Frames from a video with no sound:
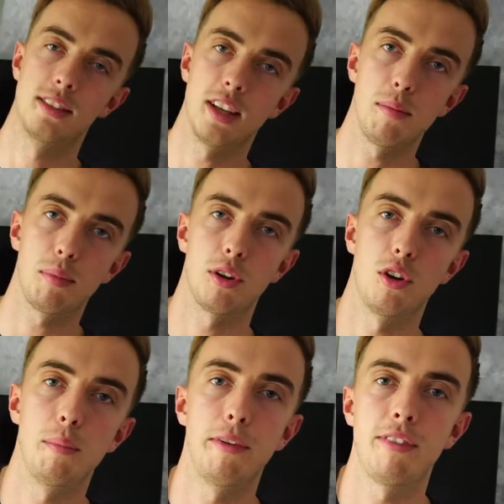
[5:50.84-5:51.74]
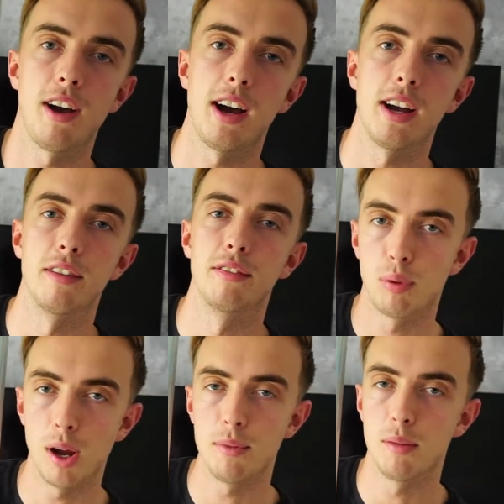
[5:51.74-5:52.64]
Tip number five,
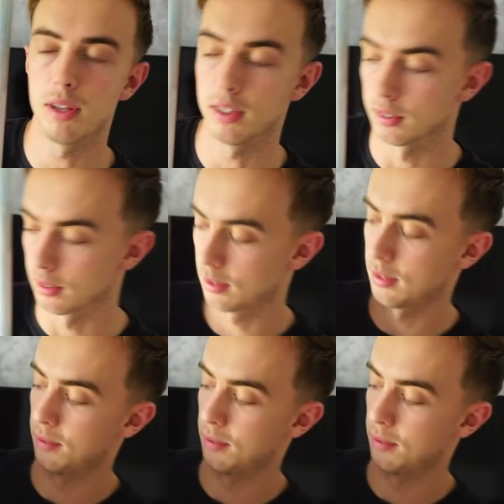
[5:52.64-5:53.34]
prep your meals.